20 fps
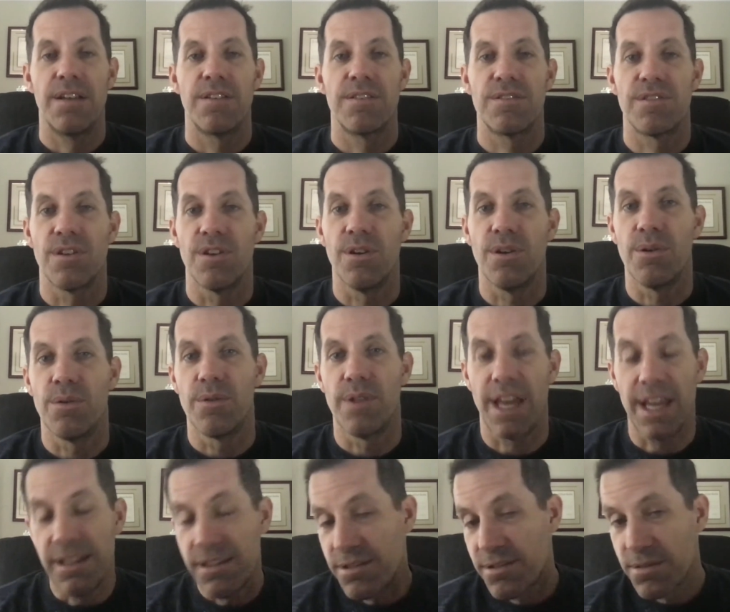So
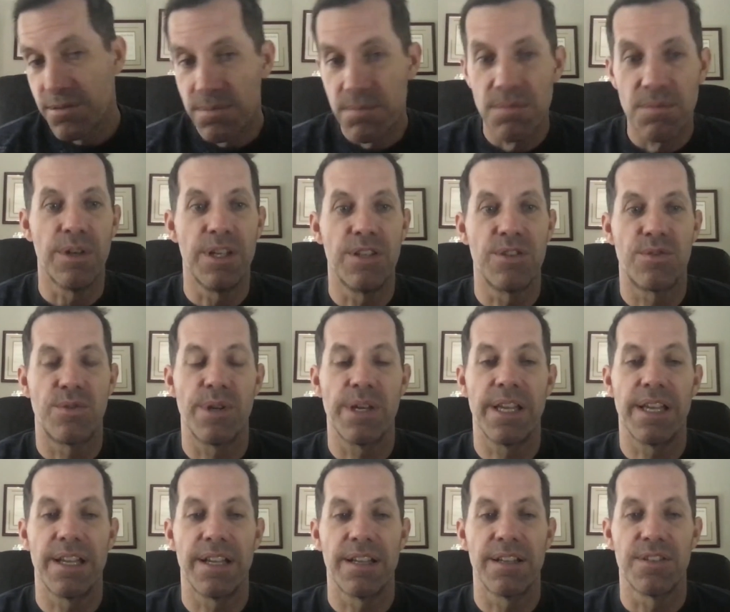that's
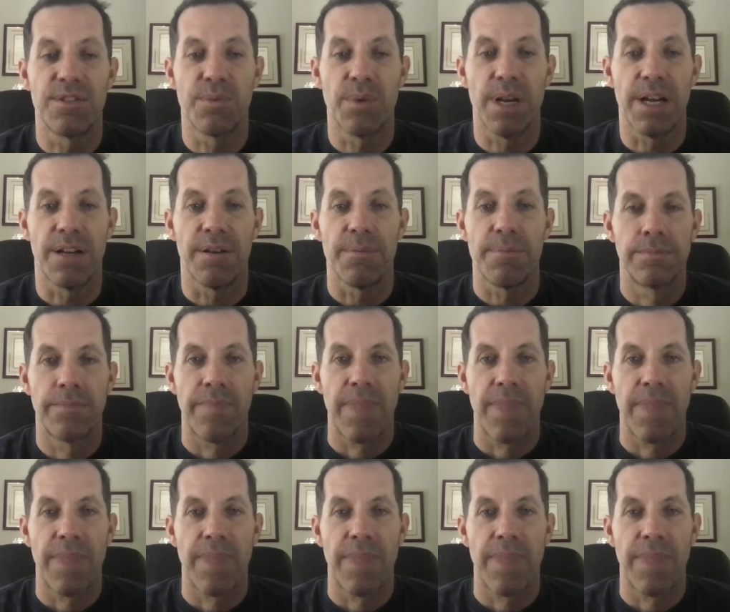intriguing as well.